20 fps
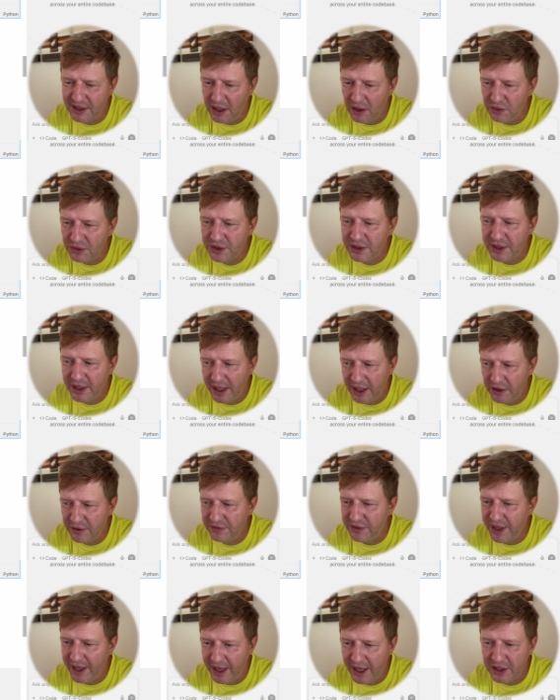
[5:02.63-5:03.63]
outside of
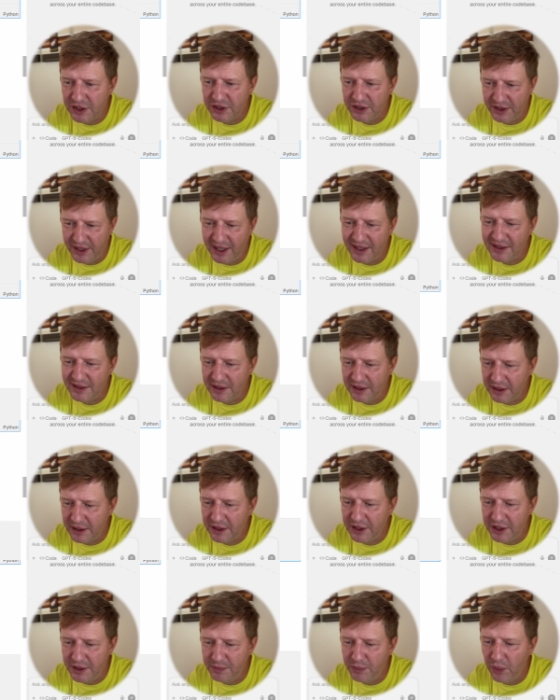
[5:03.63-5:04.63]
the agent. That's the
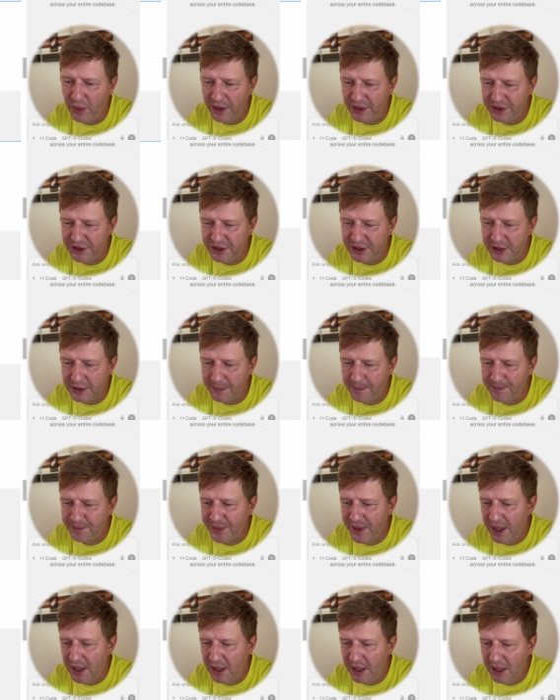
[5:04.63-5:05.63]
key point here.
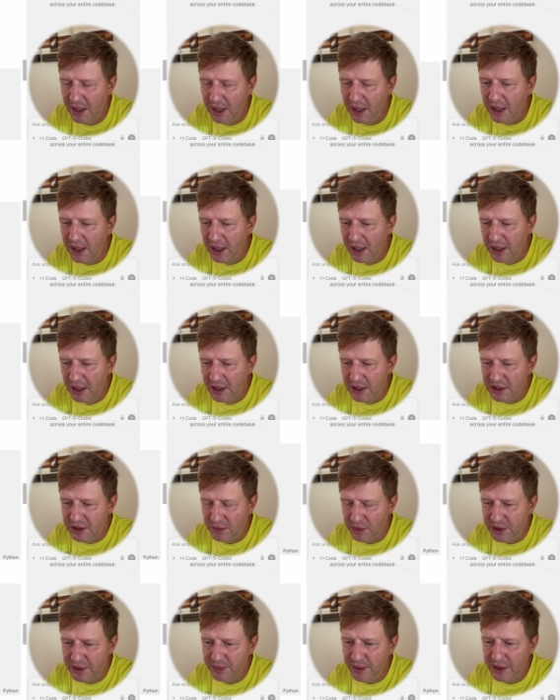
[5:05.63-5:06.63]
So
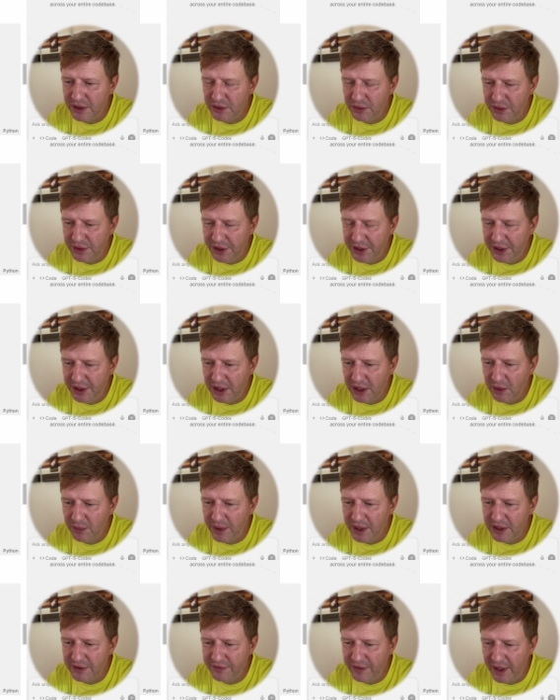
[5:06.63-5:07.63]
what we are doing here, we
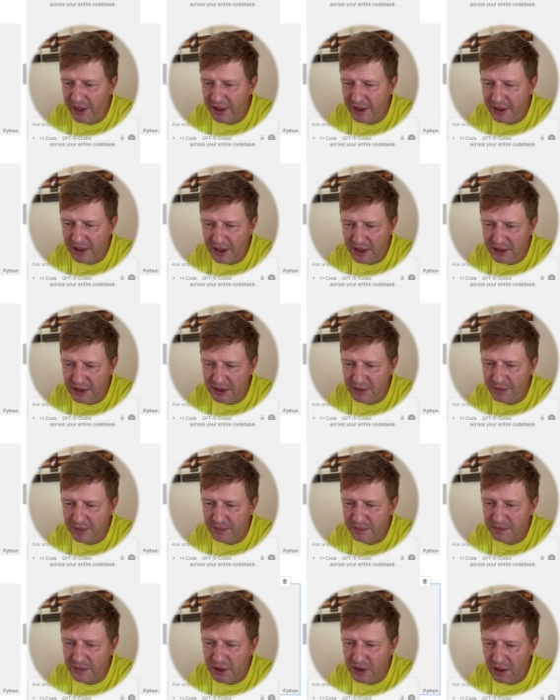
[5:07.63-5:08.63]
are defining a
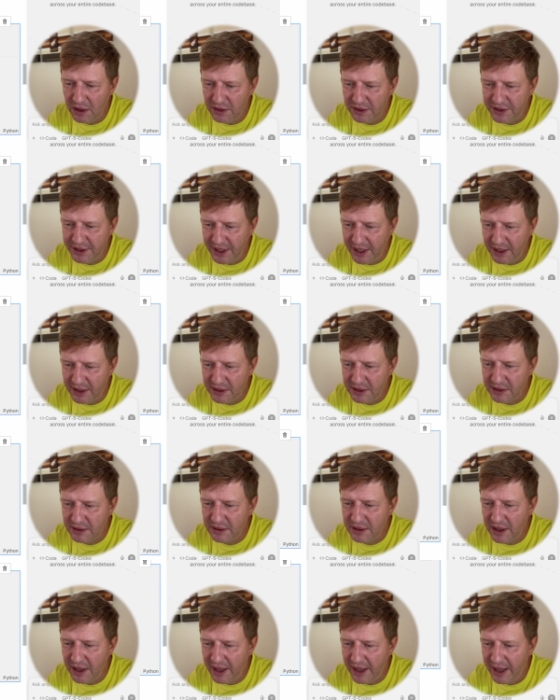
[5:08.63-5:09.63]
custom context
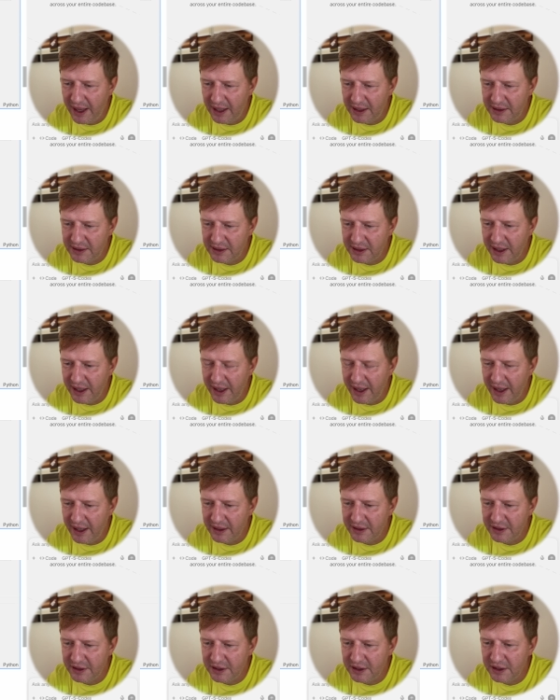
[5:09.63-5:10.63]
class
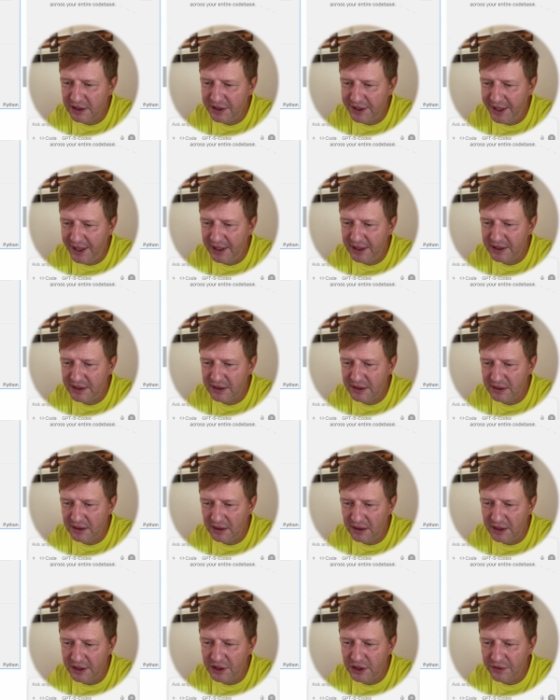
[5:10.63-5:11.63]
and it contains a
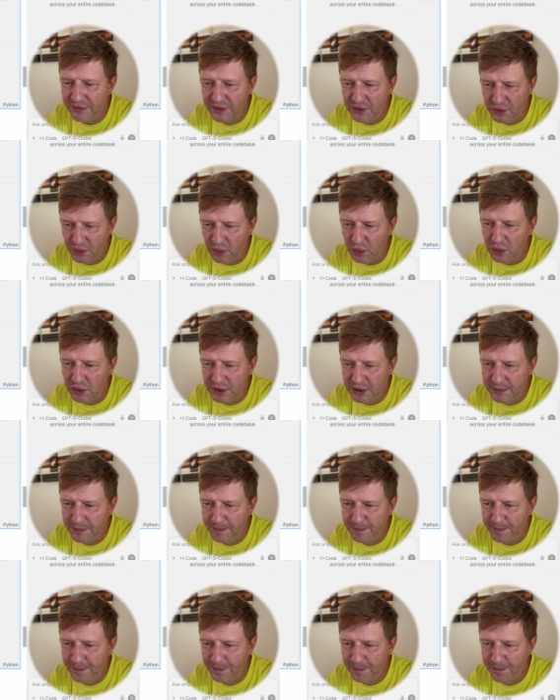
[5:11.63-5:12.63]
list of tools
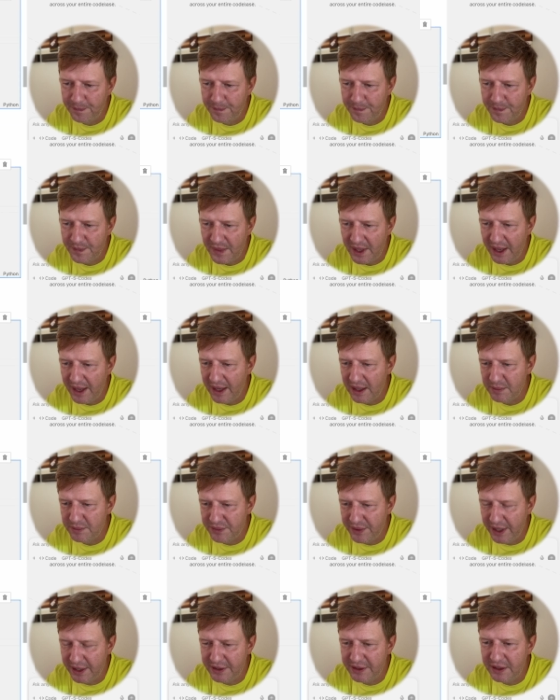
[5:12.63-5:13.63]
and
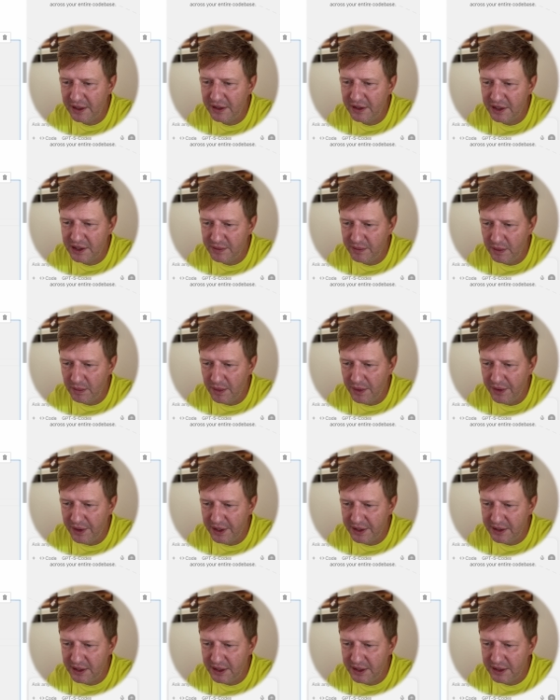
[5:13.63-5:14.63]
practically this will be
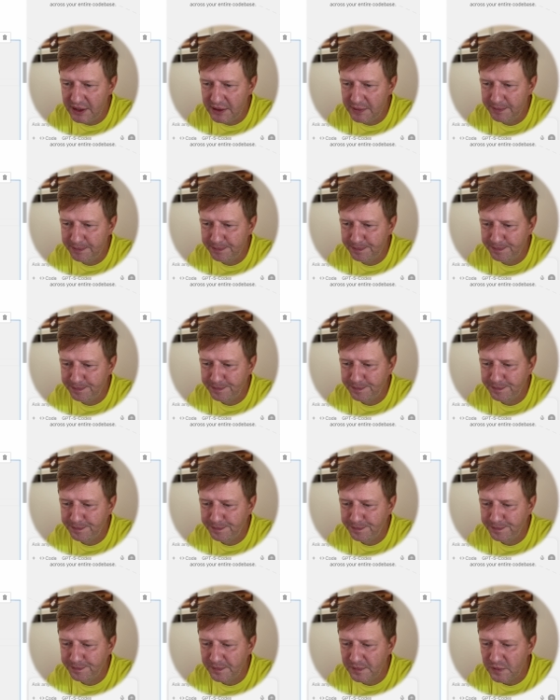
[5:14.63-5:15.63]
this list,
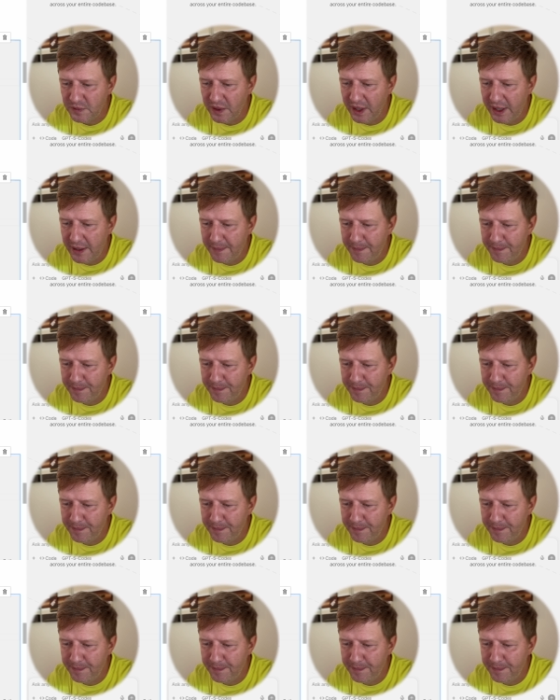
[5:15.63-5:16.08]
right?